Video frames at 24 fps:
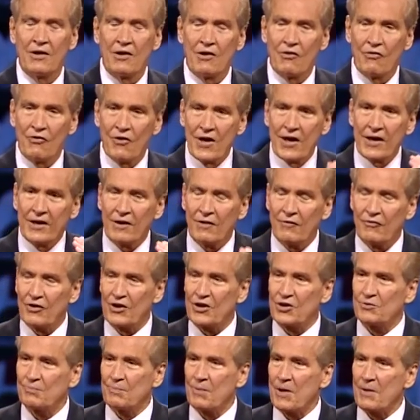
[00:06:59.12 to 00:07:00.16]
Think of
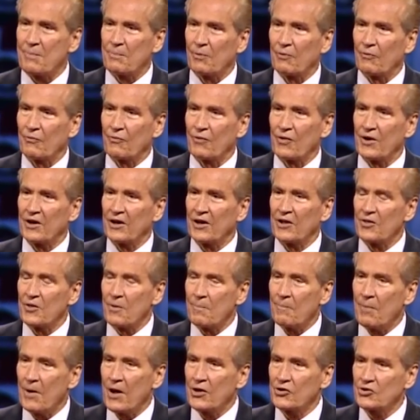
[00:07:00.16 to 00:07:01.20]
these people, friend, and the
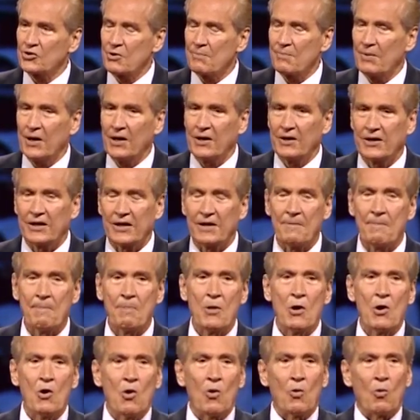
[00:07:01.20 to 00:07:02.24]
possibility.
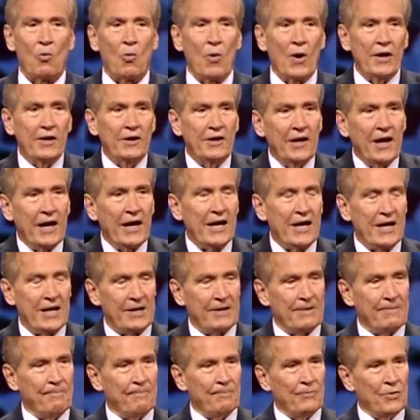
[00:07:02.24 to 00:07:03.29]
One day,
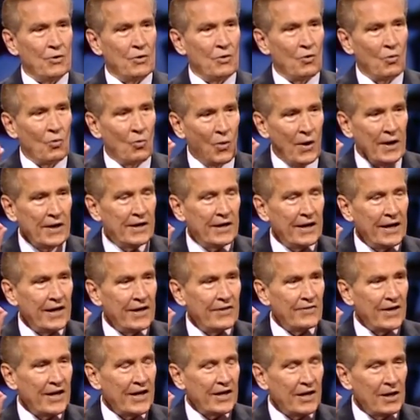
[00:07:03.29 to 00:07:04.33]
one day
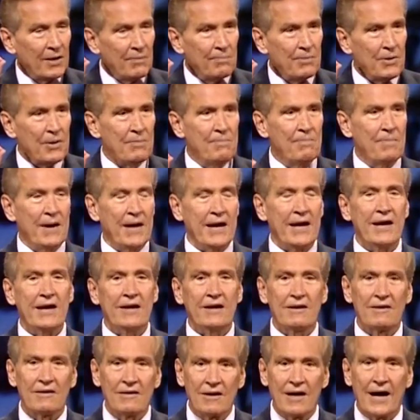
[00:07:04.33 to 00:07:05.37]
they can be
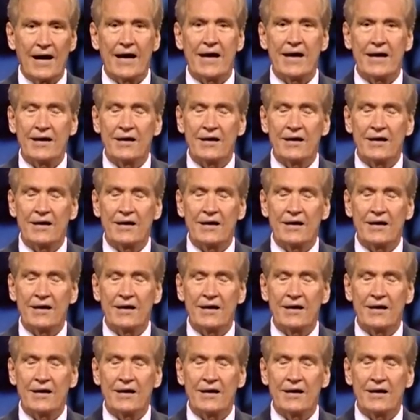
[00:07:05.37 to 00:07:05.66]
made like